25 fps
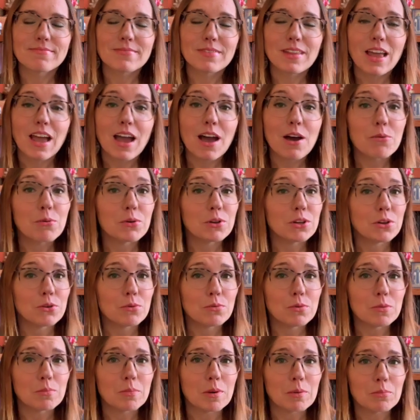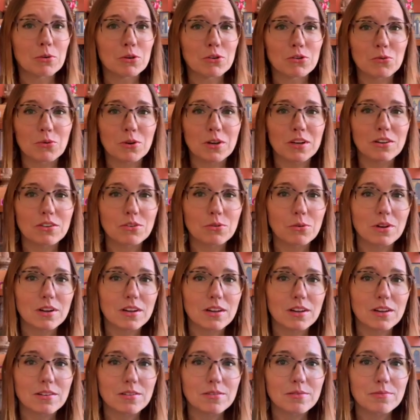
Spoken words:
How will you remember 2020?